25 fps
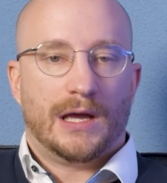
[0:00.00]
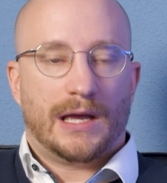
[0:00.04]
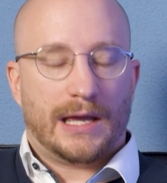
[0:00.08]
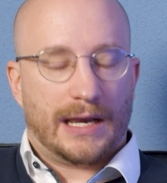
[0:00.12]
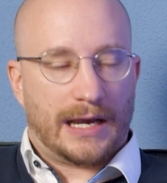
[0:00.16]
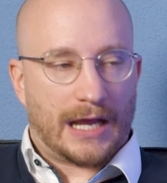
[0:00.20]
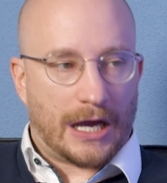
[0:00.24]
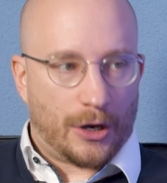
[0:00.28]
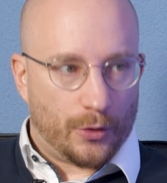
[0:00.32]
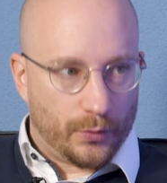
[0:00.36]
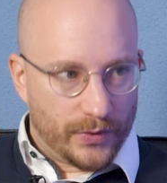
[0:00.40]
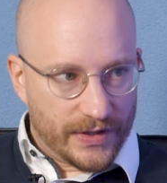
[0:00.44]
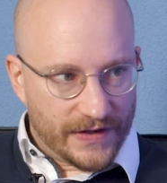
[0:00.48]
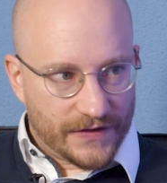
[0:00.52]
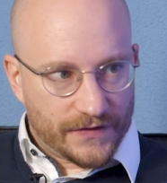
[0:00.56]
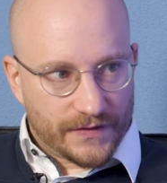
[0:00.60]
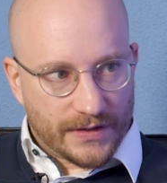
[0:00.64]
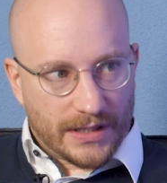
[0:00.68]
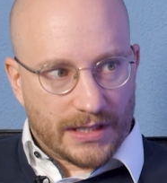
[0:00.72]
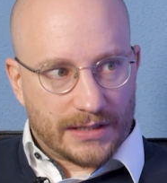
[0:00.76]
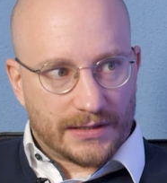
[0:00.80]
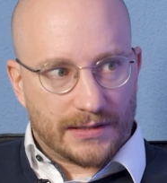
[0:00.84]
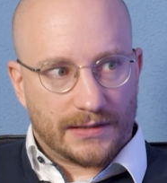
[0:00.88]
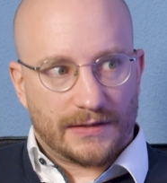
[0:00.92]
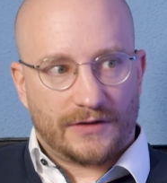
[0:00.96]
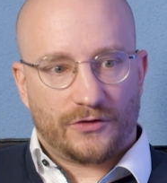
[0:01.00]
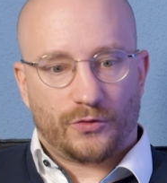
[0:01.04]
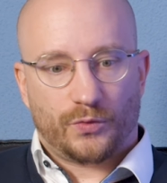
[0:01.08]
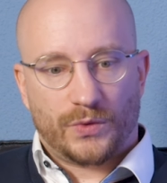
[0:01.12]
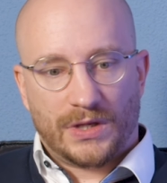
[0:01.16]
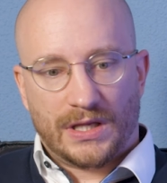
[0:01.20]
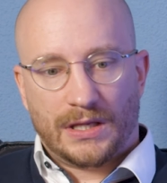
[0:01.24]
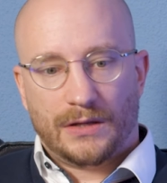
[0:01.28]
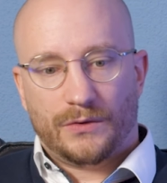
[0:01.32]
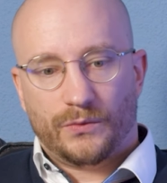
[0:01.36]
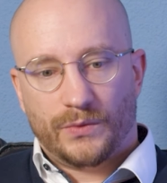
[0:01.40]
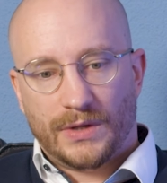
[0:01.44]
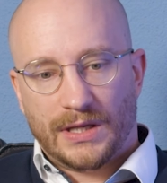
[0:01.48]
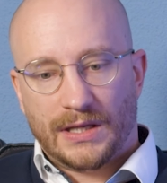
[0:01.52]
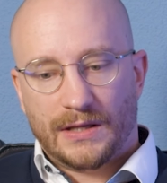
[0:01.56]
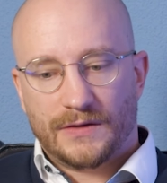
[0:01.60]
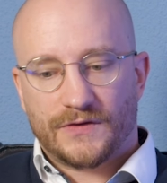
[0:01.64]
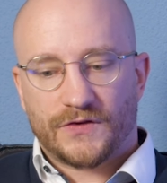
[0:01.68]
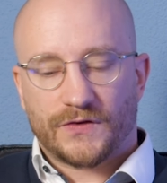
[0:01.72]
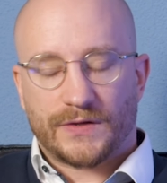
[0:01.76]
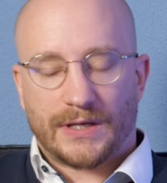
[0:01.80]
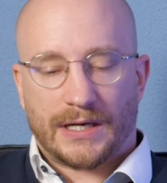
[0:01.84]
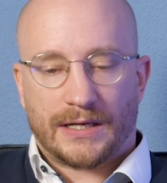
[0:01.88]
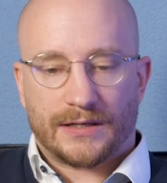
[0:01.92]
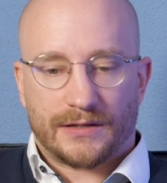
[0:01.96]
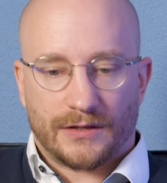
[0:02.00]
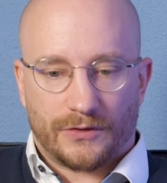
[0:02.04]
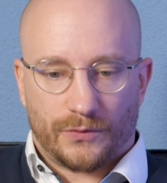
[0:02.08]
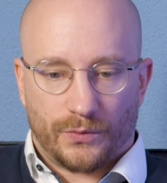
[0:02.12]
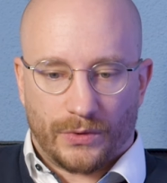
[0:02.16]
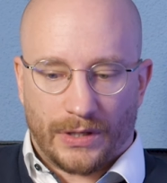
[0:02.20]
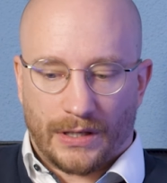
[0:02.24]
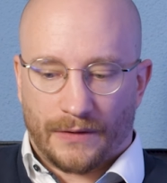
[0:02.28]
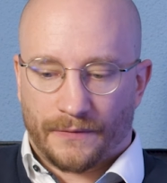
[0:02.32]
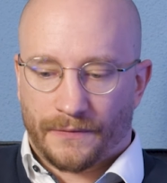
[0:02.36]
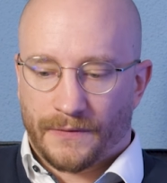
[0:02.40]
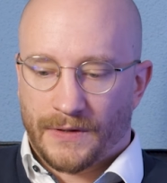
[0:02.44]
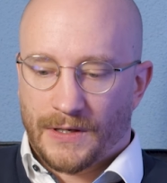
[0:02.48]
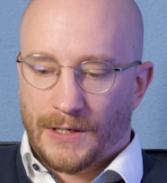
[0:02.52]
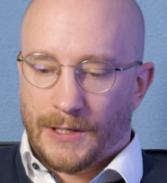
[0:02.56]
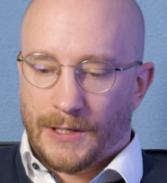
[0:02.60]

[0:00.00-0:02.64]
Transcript: And how we started is we we started with